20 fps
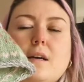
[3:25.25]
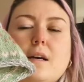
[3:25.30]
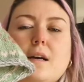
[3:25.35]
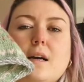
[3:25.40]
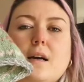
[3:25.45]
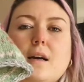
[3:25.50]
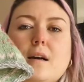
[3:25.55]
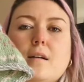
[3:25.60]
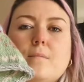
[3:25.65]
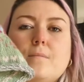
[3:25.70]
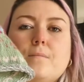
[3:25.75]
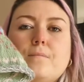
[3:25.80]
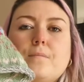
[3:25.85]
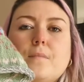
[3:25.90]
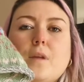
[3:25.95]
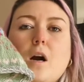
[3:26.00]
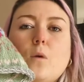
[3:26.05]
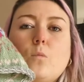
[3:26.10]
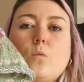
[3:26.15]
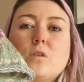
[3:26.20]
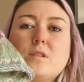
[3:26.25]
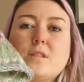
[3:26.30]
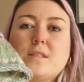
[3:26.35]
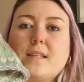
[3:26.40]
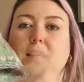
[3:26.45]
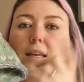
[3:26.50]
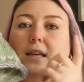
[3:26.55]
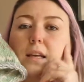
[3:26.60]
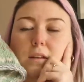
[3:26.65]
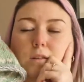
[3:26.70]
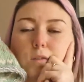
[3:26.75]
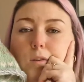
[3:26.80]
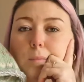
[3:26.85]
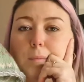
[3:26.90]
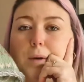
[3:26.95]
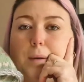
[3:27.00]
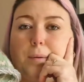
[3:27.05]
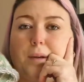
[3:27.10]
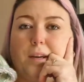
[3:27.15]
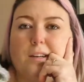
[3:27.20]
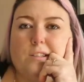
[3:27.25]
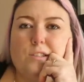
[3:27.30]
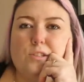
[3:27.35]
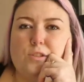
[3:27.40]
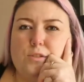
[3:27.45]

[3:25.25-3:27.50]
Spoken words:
I was thinking, oh, maybe I could